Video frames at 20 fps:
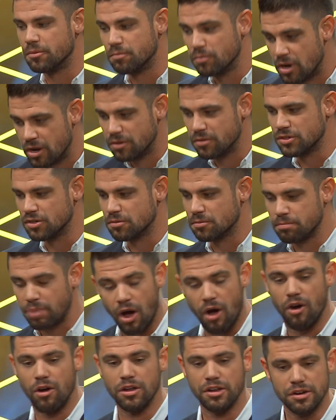the
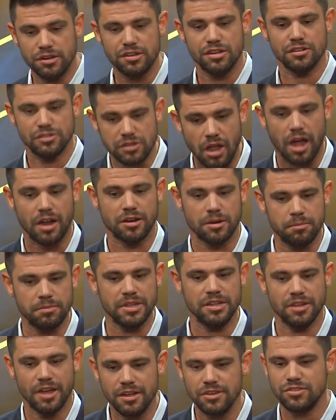Paul, there's a lot to
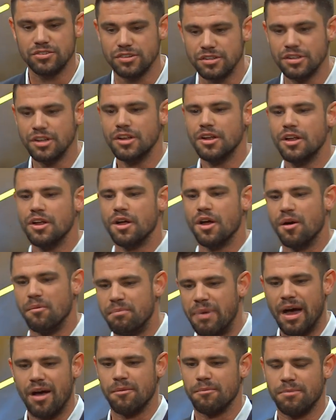be anxious
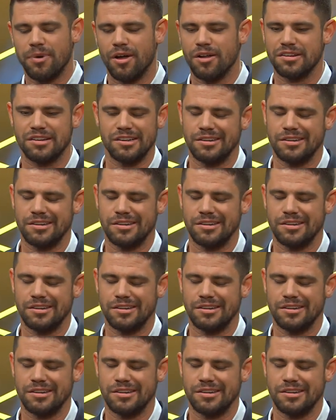about.